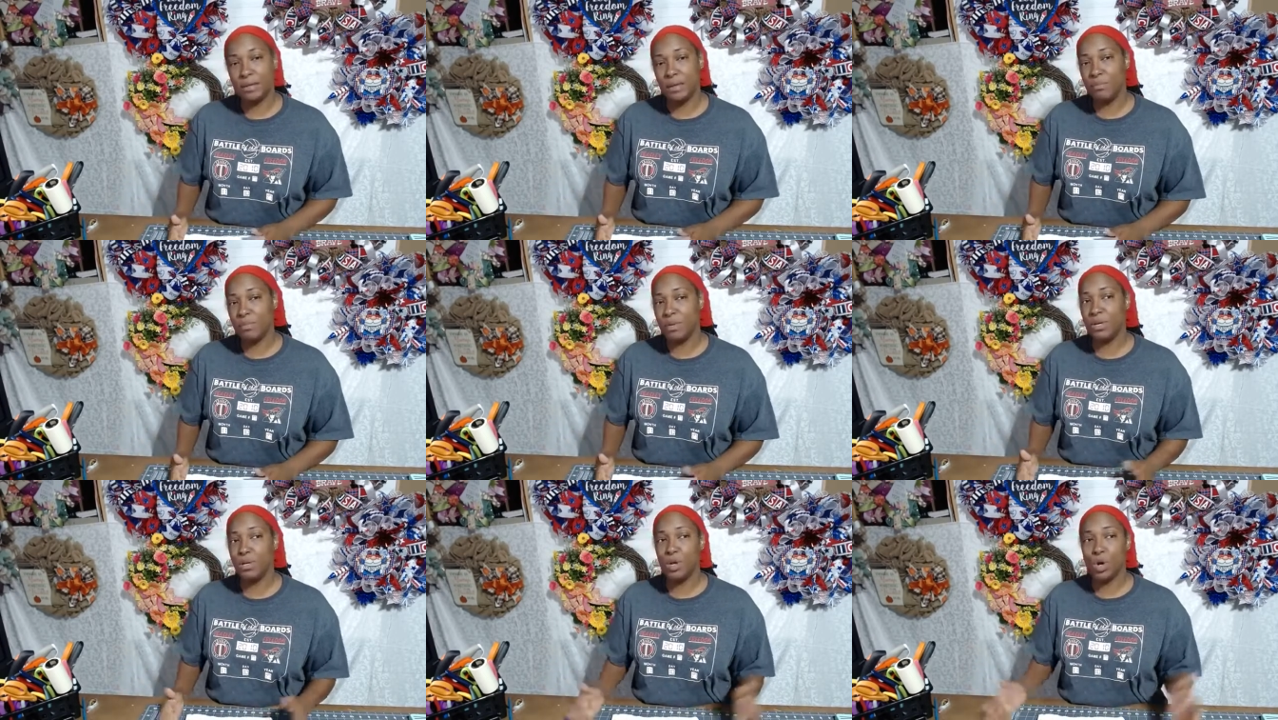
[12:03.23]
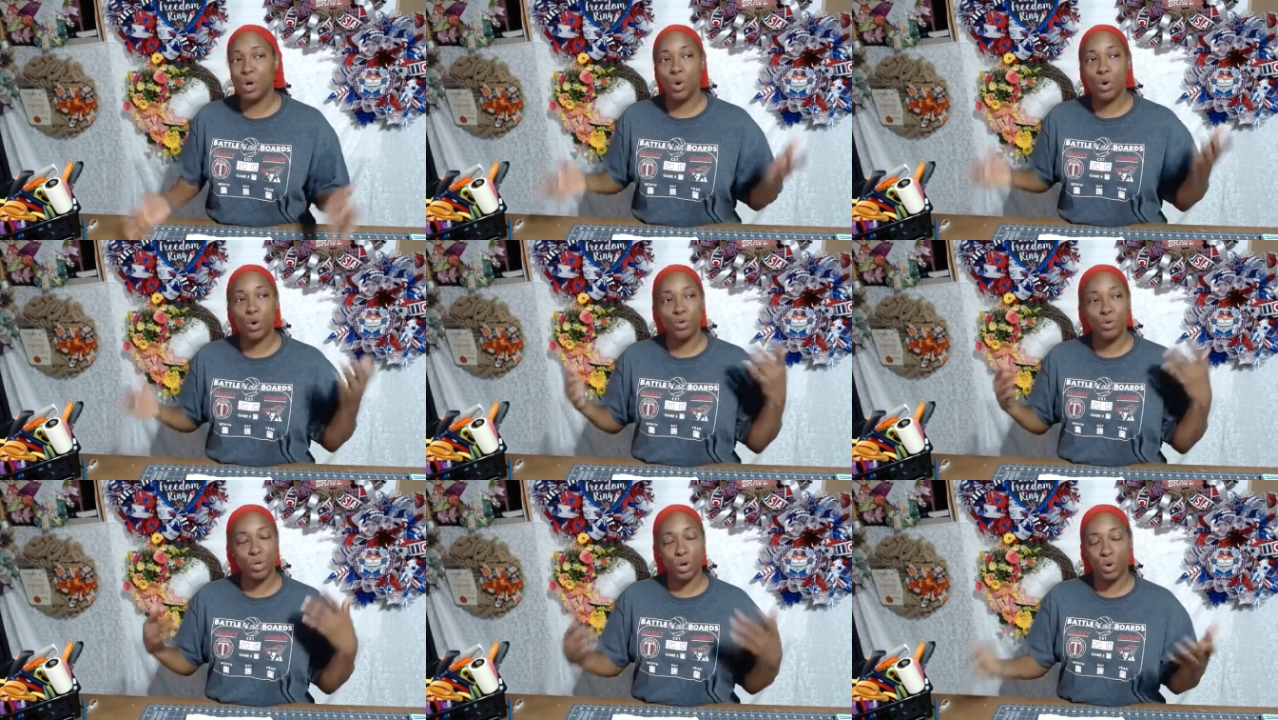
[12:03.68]
let me
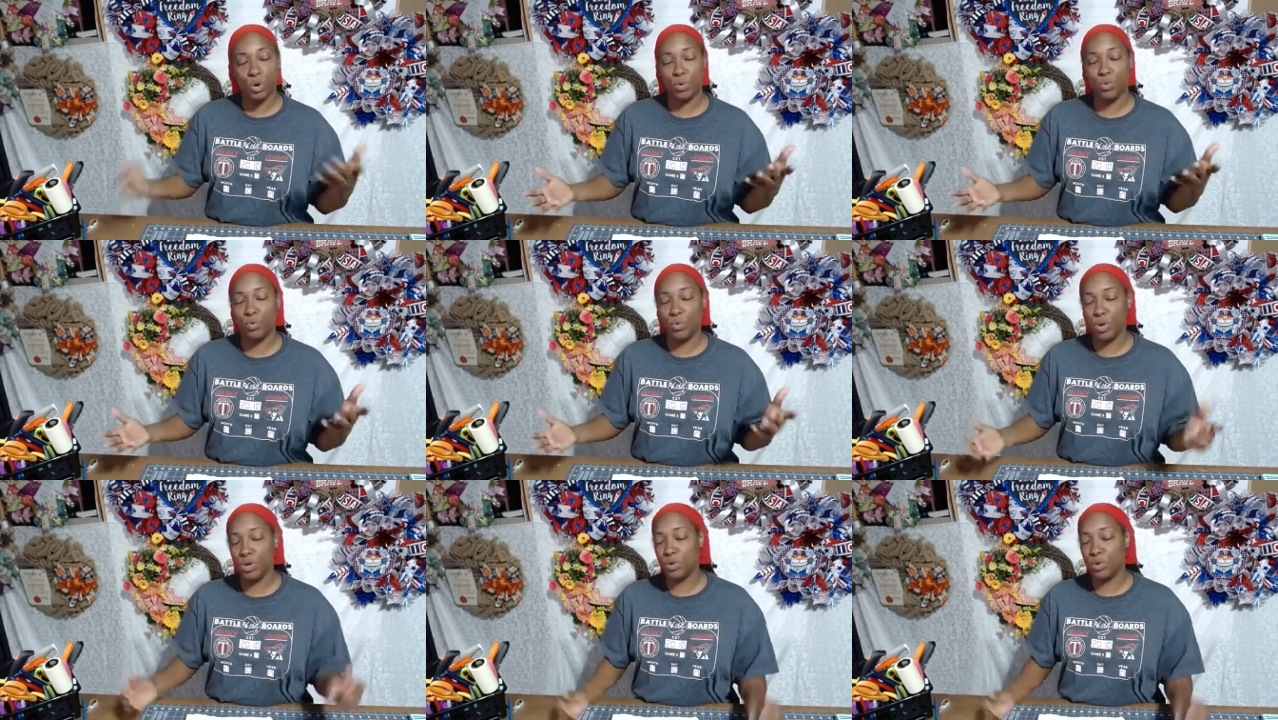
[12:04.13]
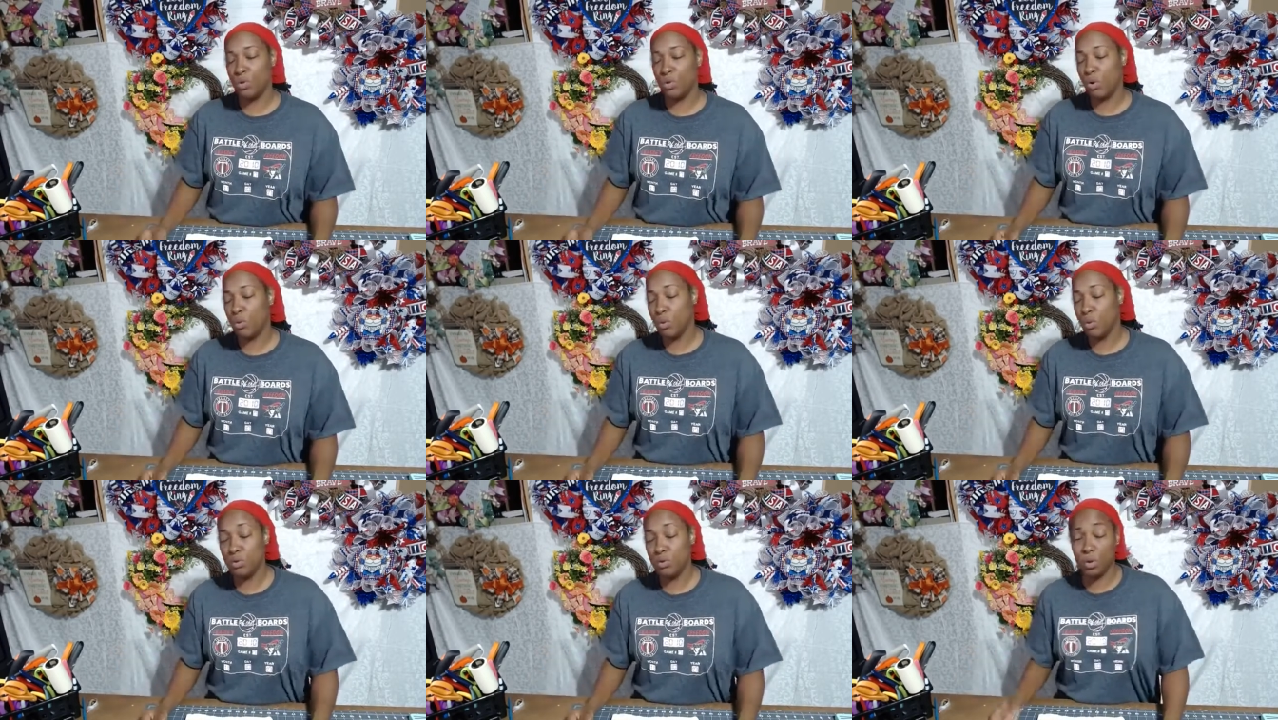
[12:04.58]
know,
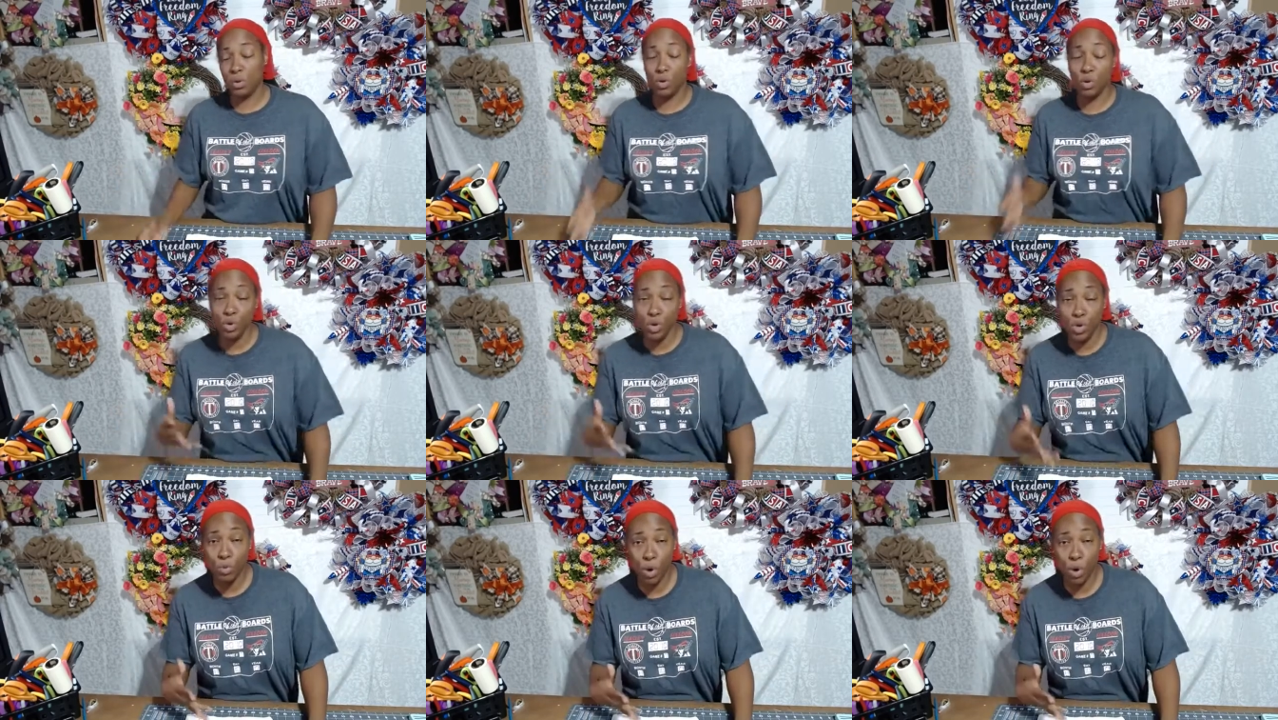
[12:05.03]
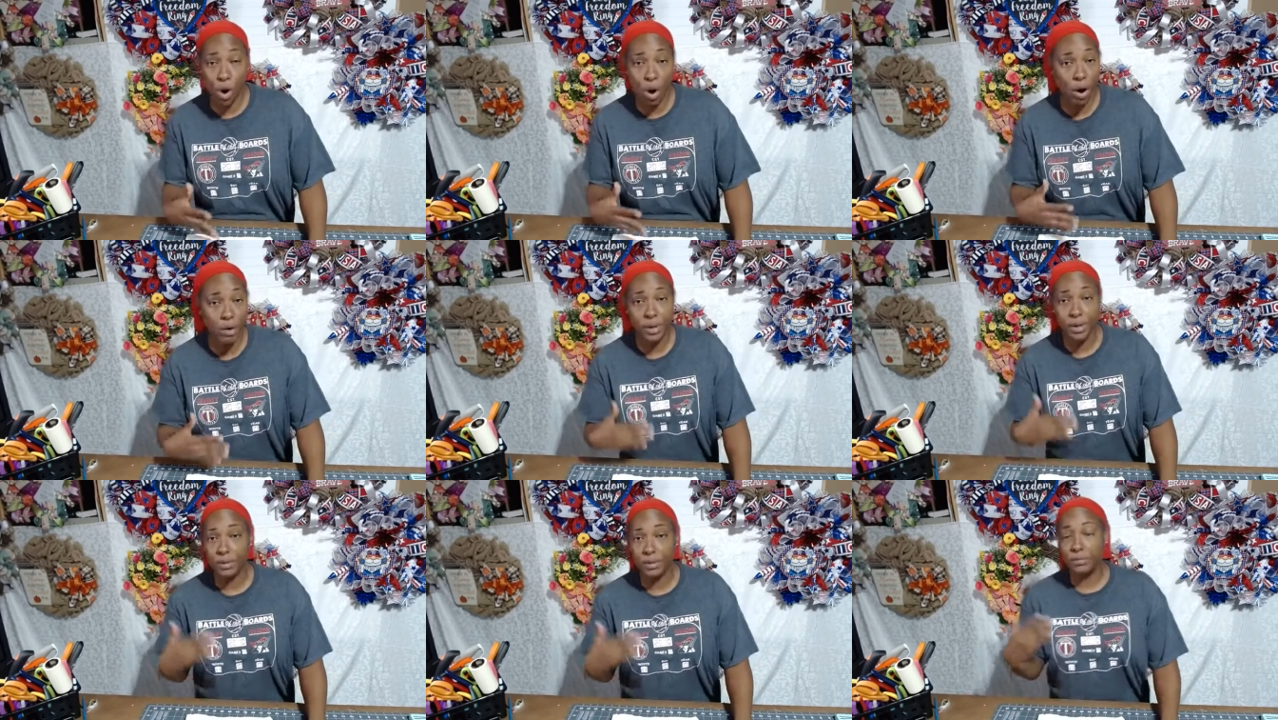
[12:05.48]
who you
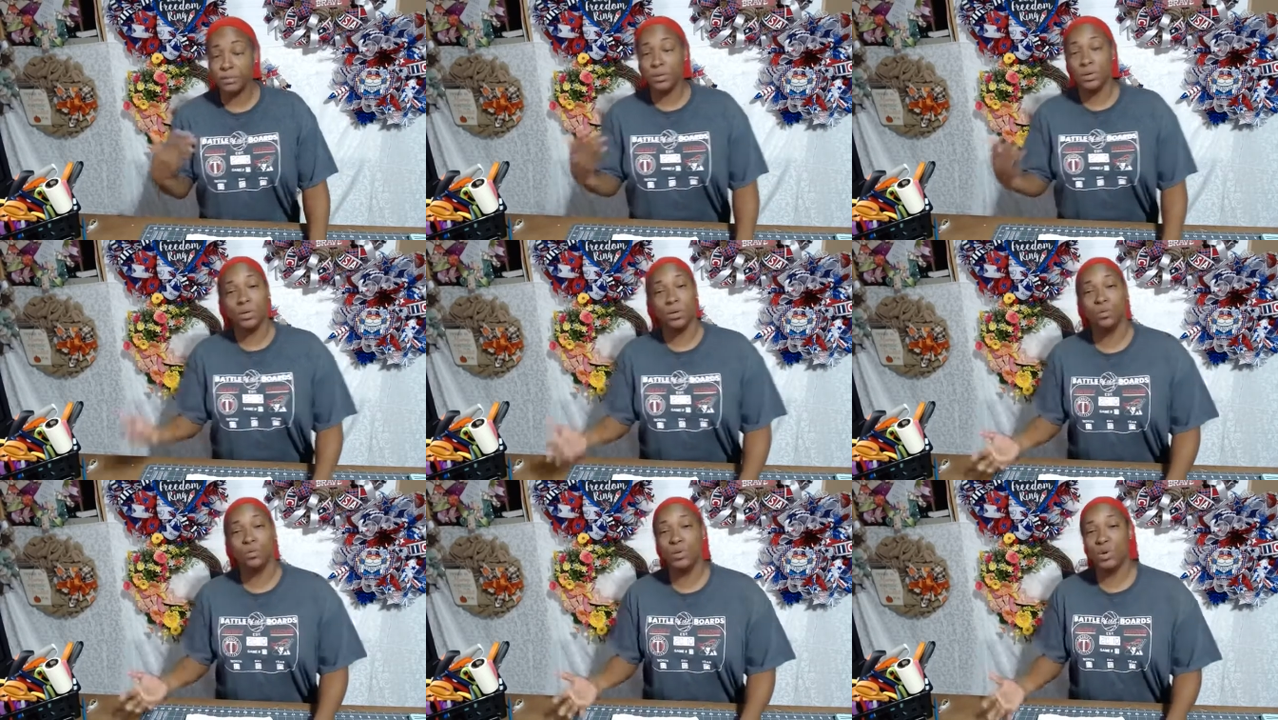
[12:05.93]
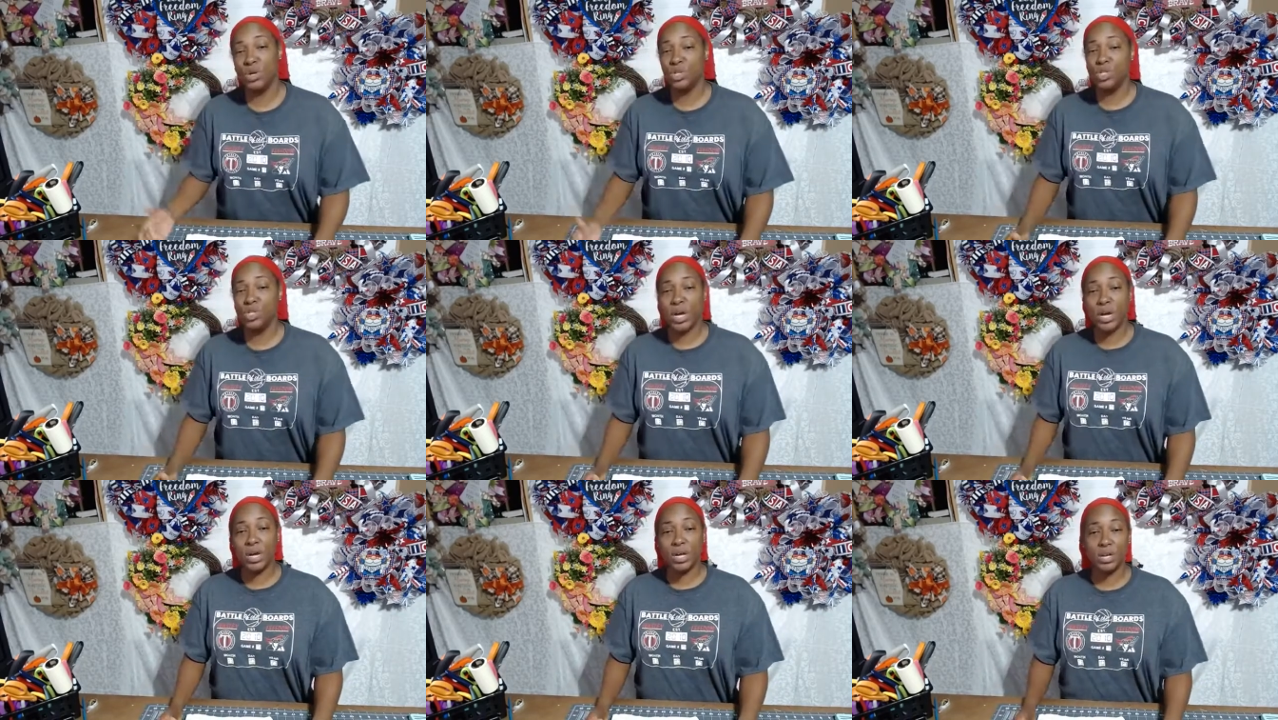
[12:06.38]
are and where you're
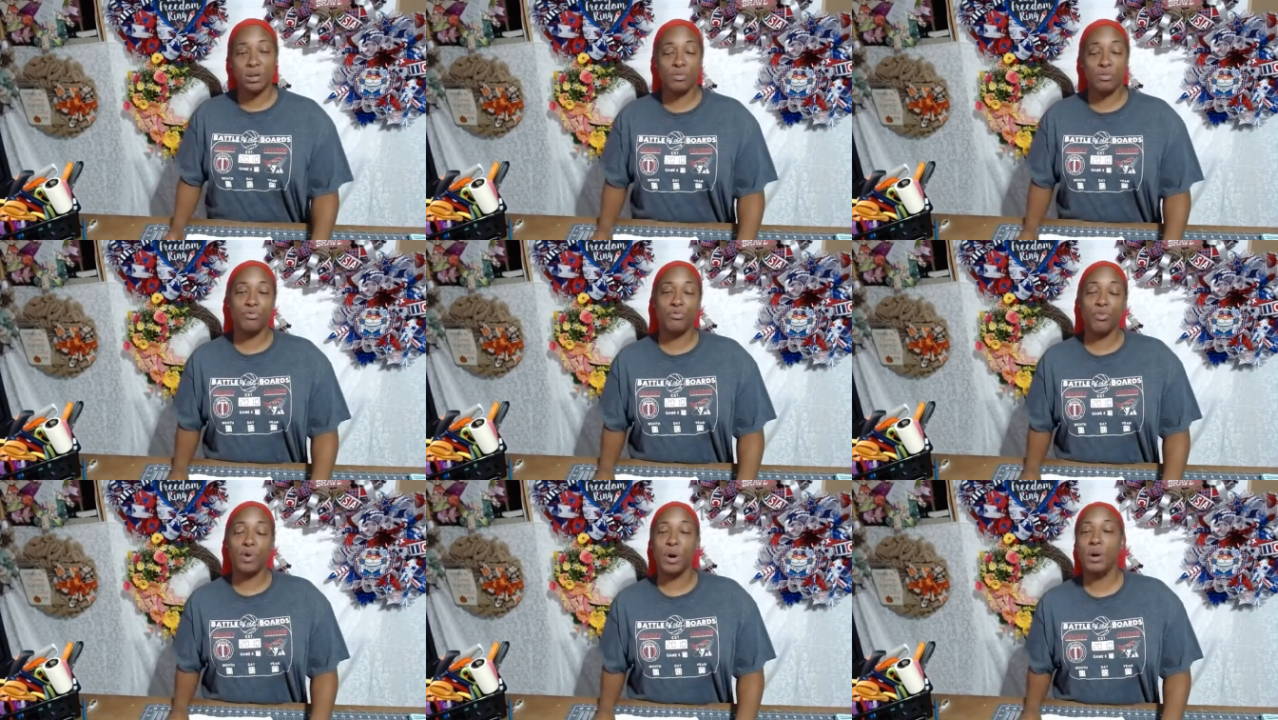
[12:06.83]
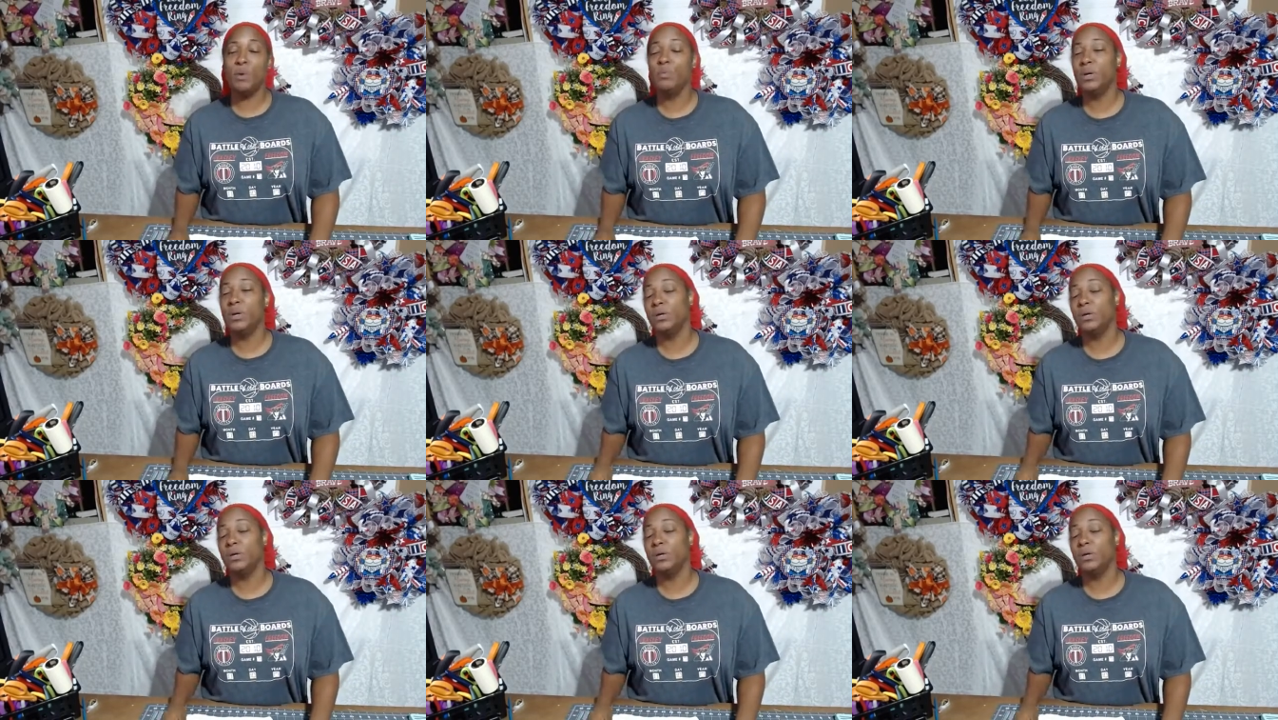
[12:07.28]
checking in from,